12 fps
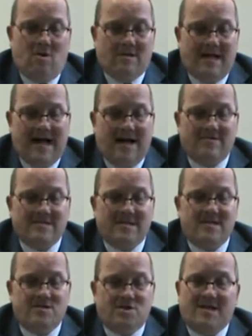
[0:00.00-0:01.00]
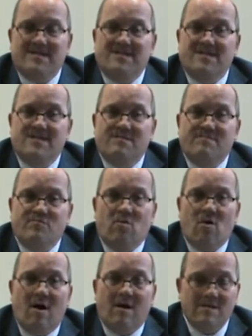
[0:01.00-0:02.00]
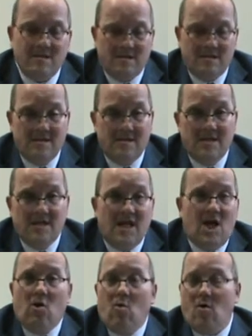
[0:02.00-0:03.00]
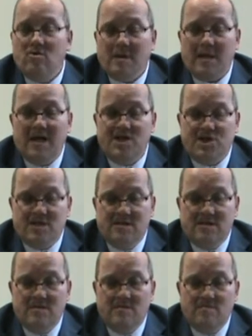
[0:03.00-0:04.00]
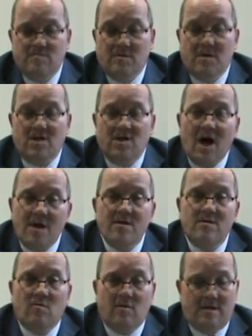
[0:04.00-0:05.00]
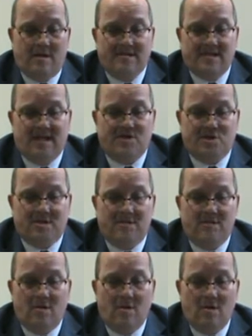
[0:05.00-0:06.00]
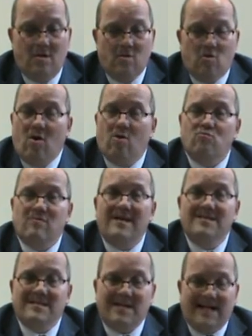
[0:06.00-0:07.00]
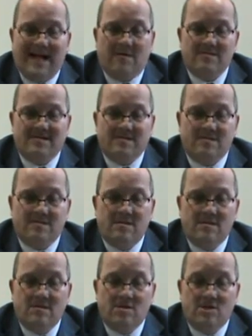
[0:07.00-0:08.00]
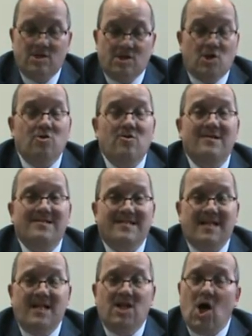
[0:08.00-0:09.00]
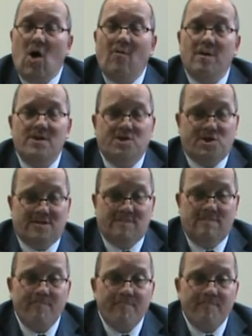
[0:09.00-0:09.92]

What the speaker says: called Housing Justice for All, in correlation with another organization called Right to Counsel New York City Coalition.